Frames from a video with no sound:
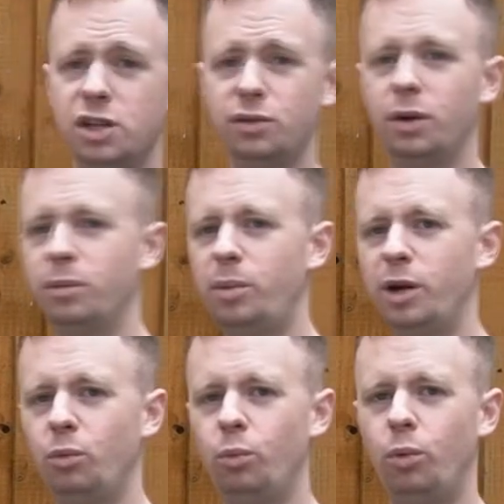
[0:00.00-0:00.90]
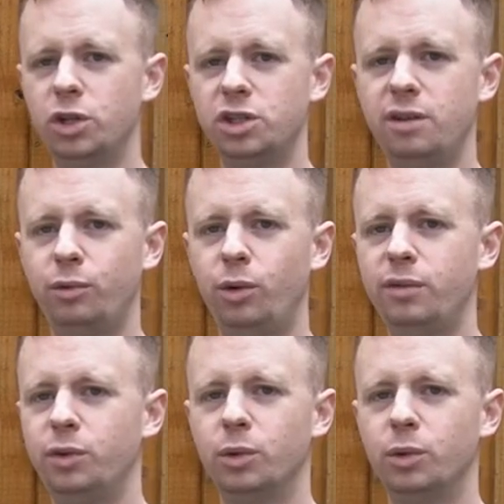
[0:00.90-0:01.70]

Cheers for coming by and watching everyone.